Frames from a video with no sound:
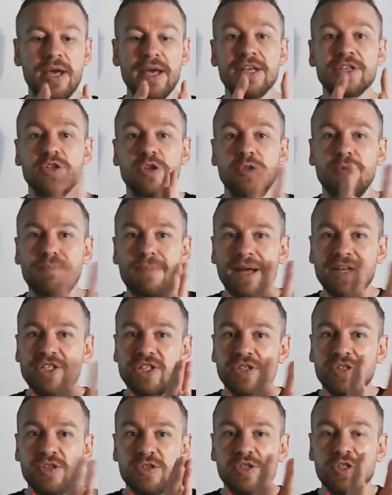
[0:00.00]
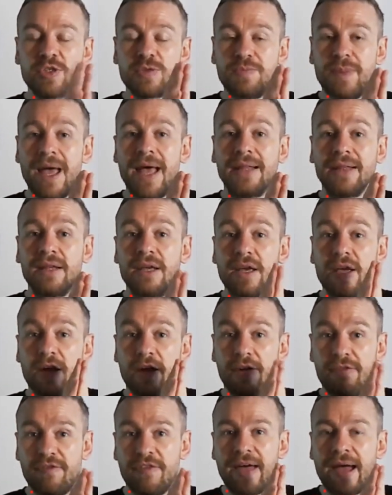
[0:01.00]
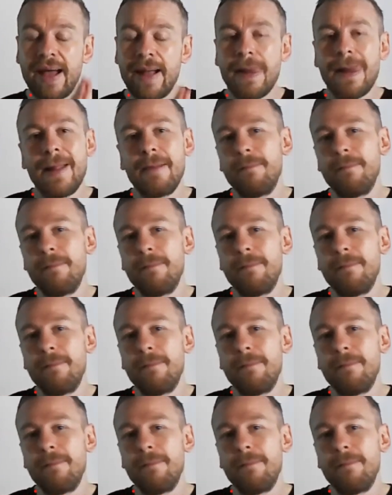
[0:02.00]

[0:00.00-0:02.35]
So the magical spell of that.